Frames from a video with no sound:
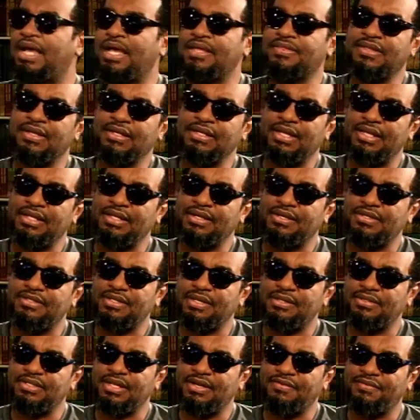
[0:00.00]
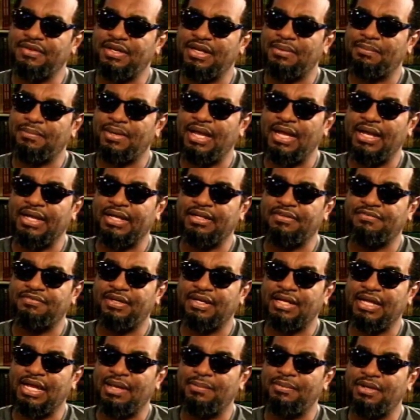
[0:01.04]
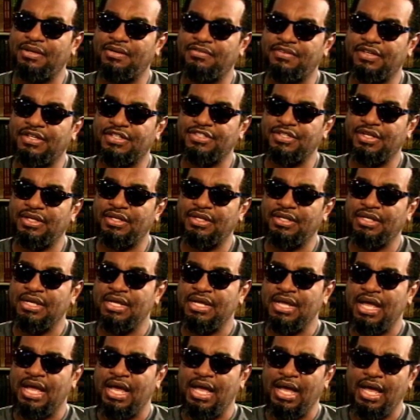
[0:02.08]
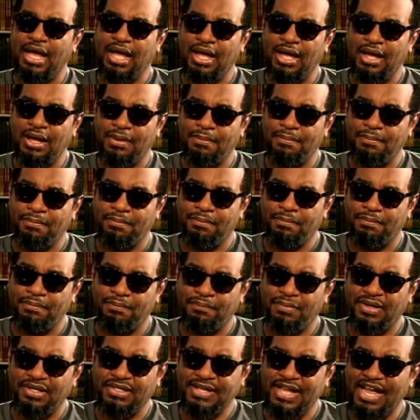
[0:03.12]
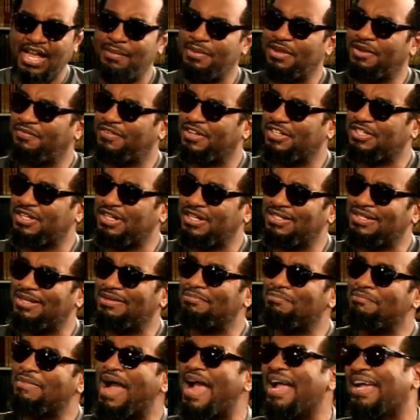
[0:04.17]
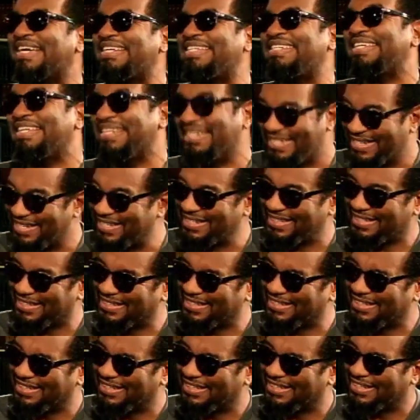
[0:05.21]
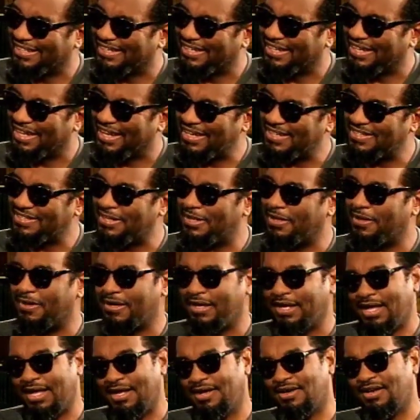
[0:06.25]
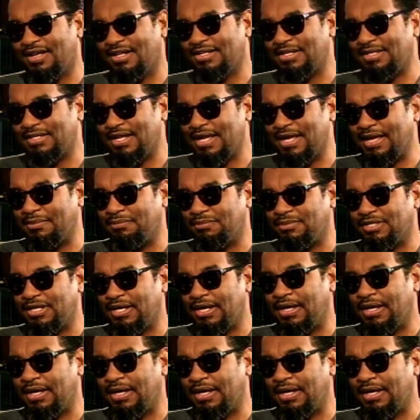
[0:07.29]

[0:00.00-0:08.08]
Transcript: I think that there's definitely a market for Caribbean fiction, but Caribbean fiction isn't marketed. I think a lot of times